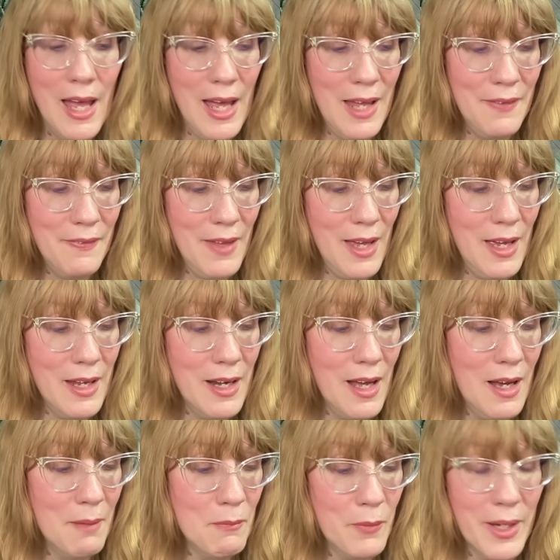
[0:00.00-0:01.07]
And
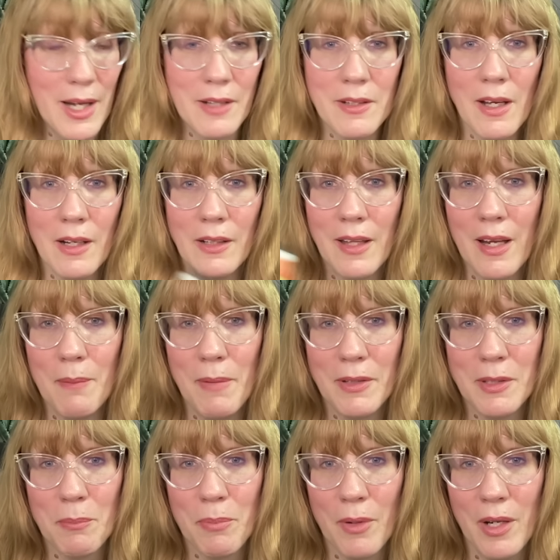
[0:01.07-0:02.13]
then we got to talk a lot
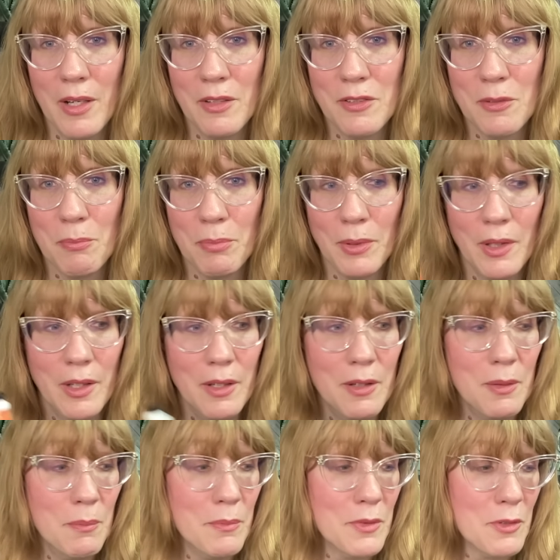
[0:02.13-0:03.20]
about the brightest
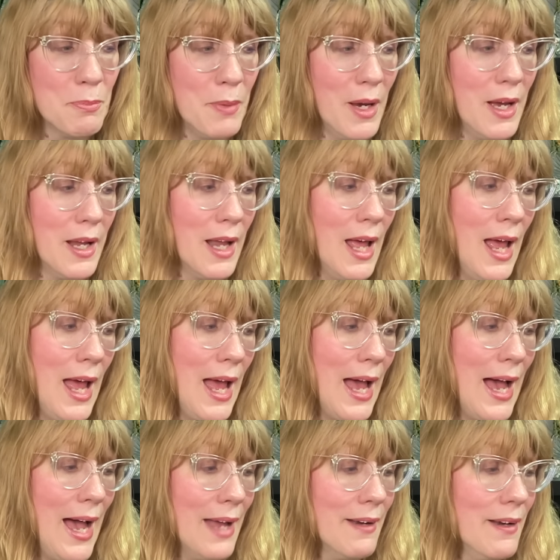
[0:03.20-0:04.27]
blooms, but
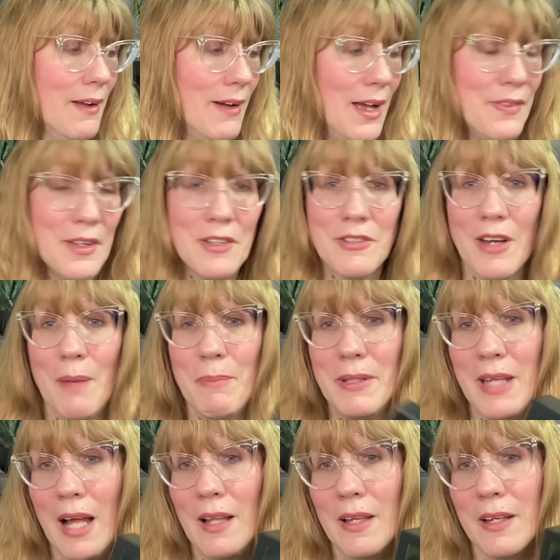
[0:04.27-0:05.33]
I don't know. I think
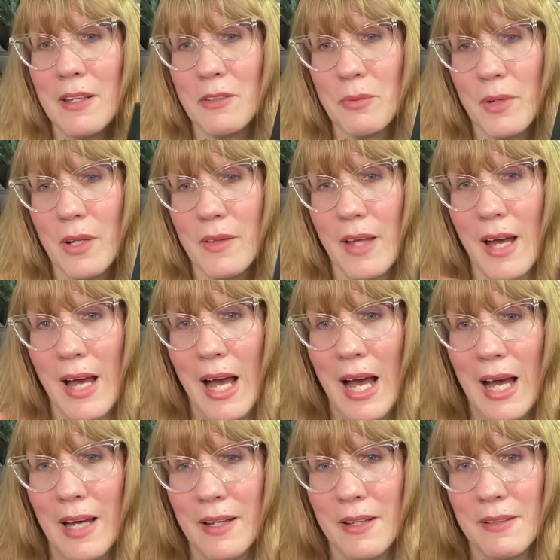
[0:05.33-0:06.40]
Tropidelic is one of the
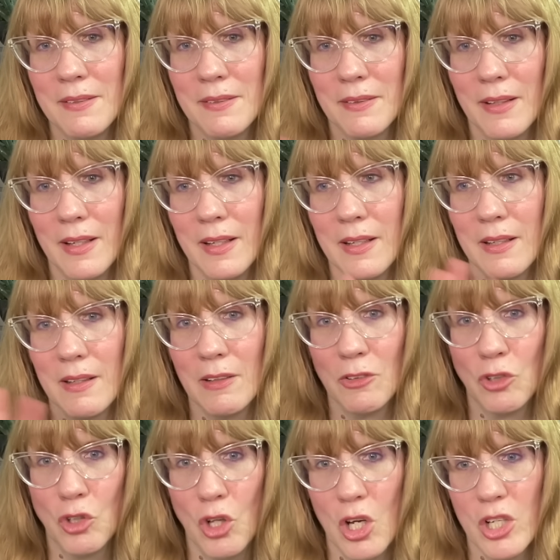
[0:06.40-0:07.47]
oddest like
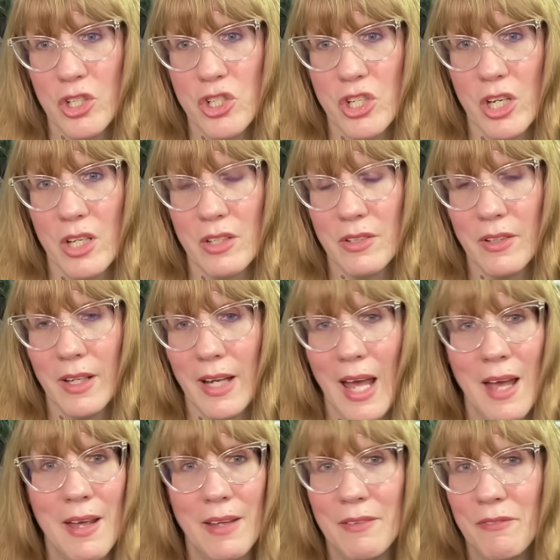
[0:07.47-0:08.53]
launches. Like
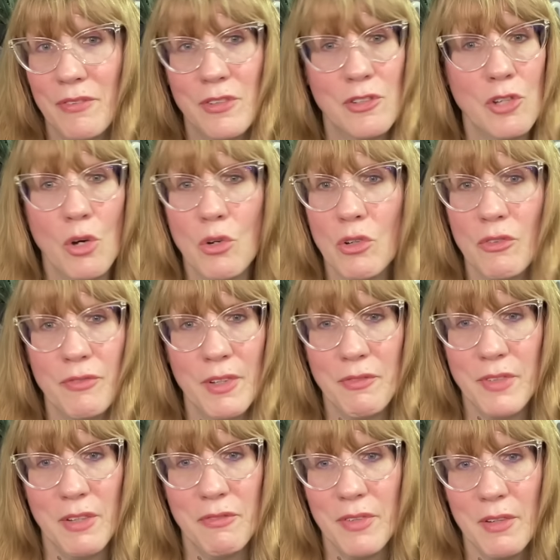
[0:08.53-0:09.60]
it's total
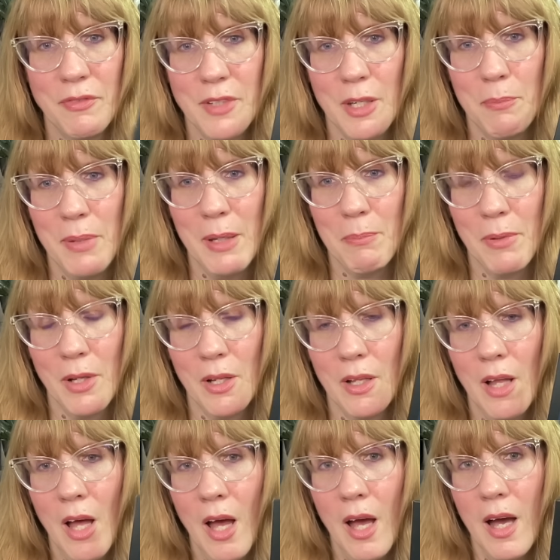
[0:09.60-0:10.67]
50-50
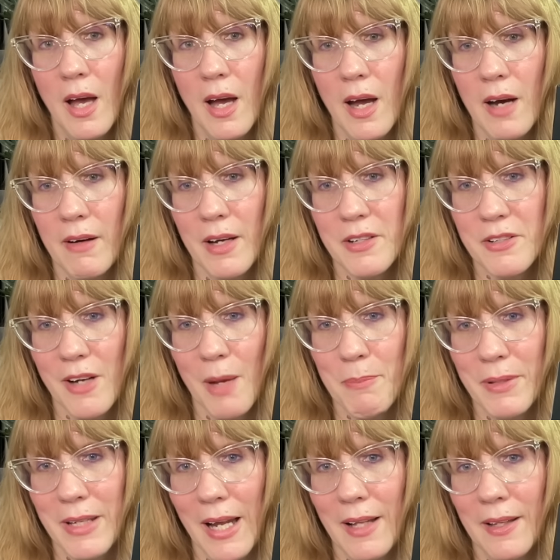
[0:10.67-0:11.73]
people are on
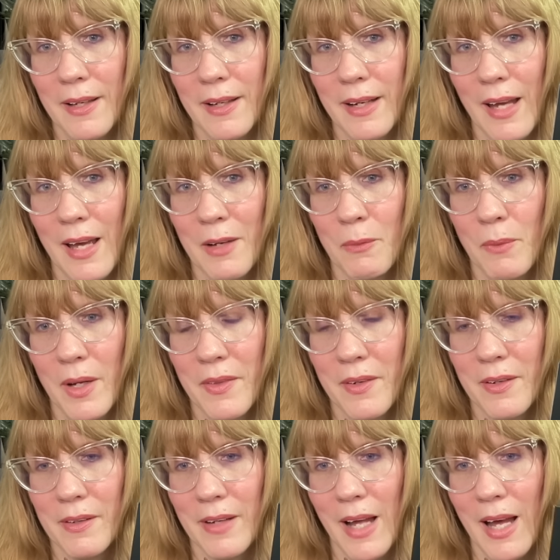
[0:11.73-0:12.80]
Tropidelic on
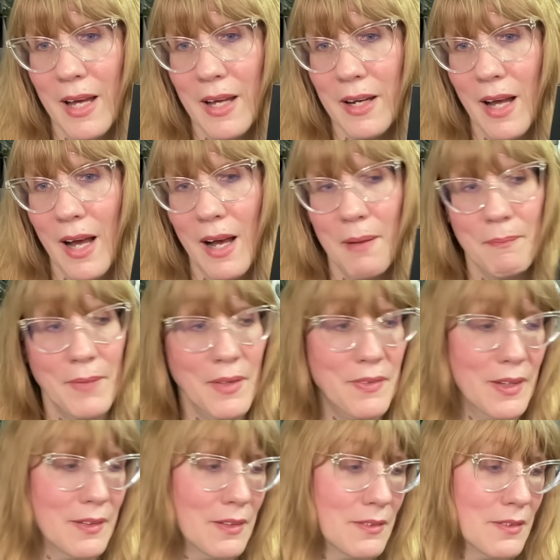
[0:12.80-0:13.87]
whether or not they
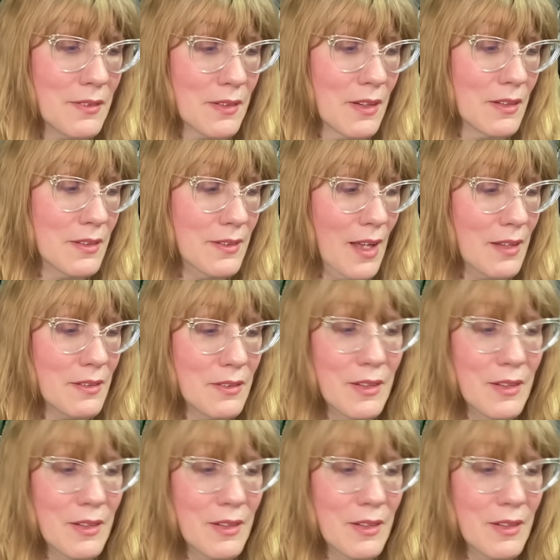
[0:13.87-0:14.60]
think this is a good scent.